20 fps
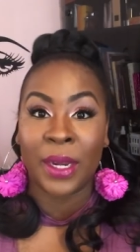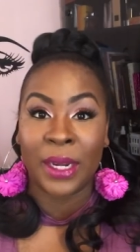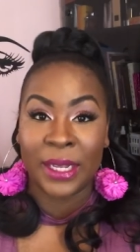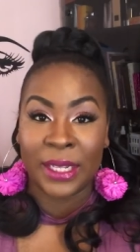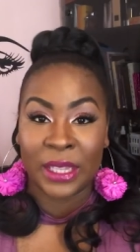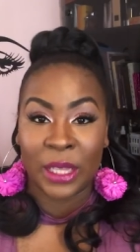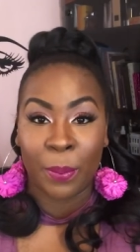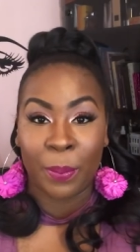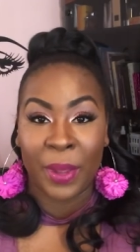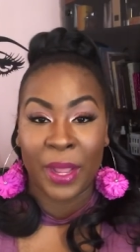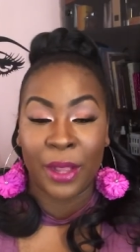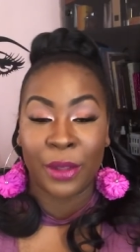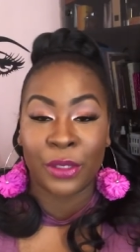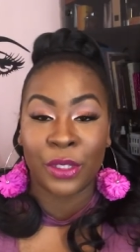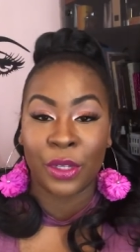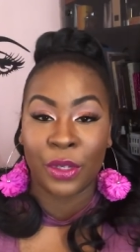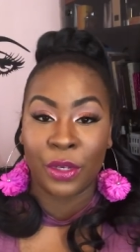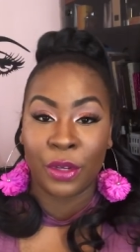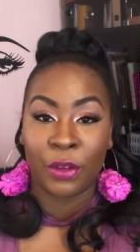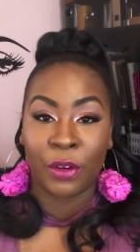Click the bell
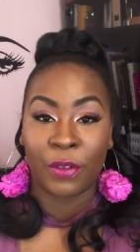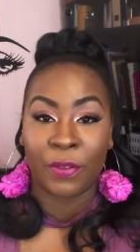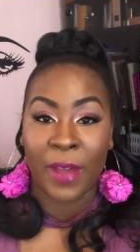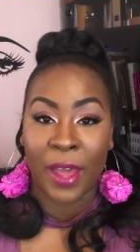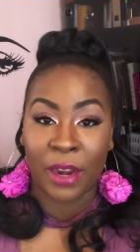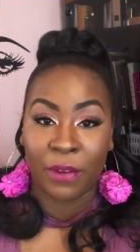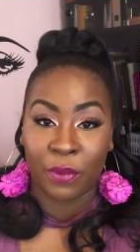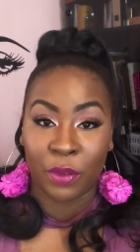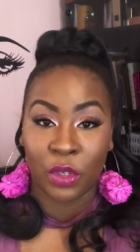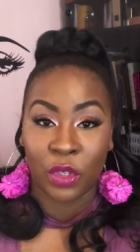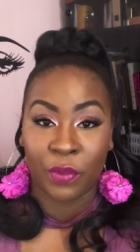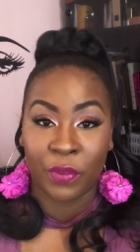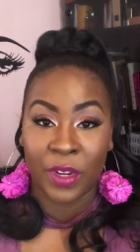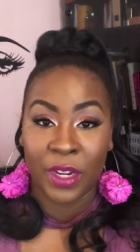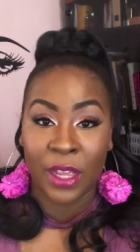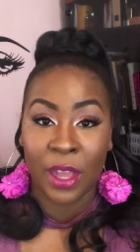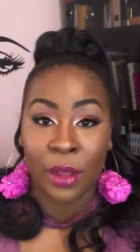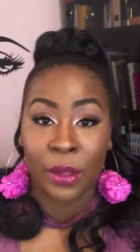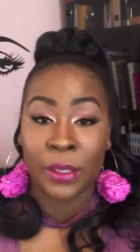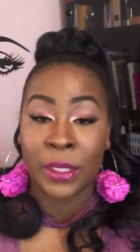so you're notified of future
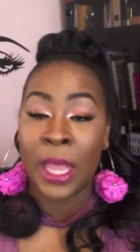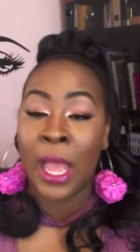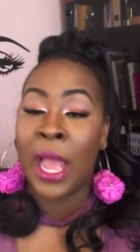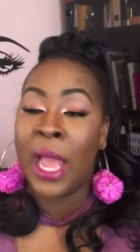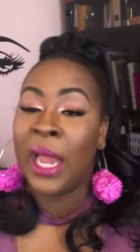videos.